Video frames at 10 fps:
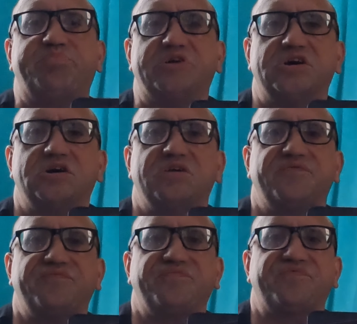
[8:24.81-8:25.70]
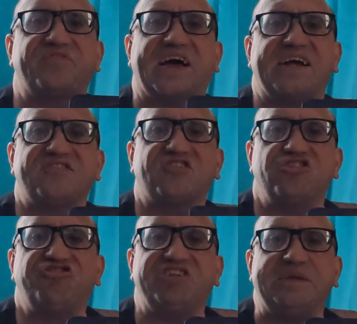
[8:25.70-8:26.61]
but that's a
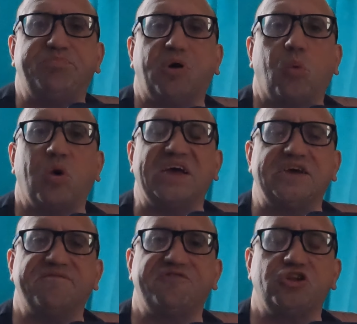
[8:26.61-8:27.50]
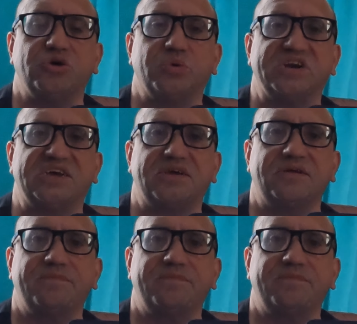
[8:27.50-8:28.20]
cheaper way of doing it.